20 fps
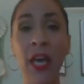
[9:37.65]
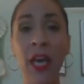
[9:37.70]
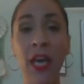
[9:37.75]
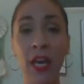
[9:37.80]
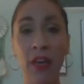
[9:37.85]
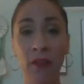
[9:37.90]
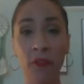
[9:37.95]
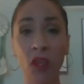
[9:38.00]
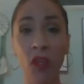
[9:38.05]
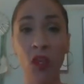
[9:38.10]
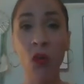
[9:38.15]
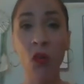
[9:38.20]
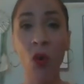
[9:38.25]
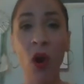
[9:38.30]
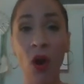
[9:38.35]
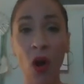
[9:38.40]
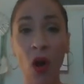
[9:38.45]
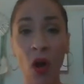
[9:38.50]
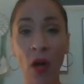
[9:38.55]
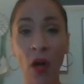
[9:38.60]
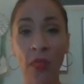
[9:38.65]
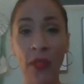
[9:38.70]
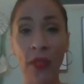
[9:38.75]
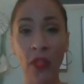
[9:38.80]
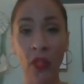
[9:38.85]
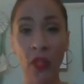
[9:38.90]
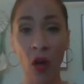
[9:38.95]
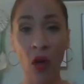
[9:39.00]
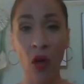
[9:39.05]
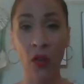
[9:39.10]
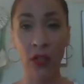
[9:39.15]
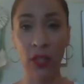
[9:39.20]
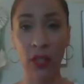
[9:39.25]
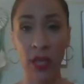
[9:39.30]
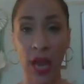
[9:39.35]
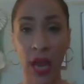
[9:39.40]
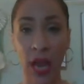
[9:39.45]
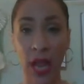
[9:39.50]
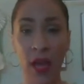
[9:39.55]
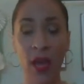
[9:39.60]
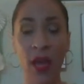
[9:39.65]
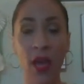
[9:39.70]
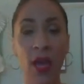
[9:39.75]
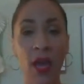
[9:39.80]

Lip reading: If you are on this call today,